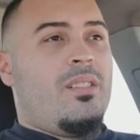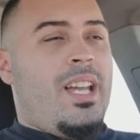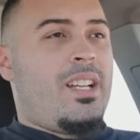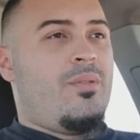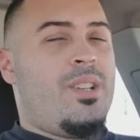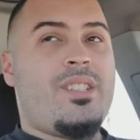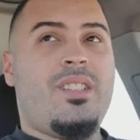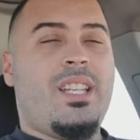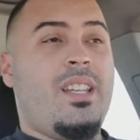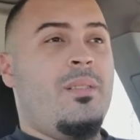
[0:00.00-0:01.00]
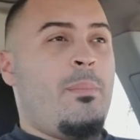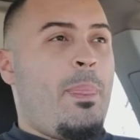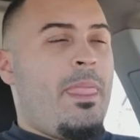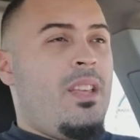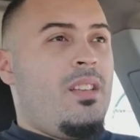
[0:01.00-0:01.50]
Like originally,
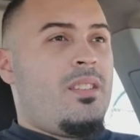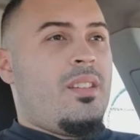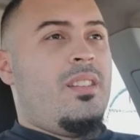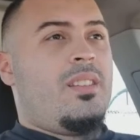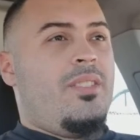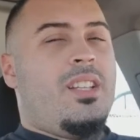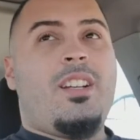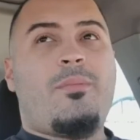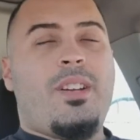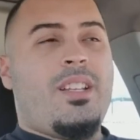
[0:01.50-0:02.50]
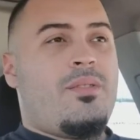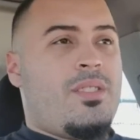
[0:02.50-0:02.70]
the villain upgrades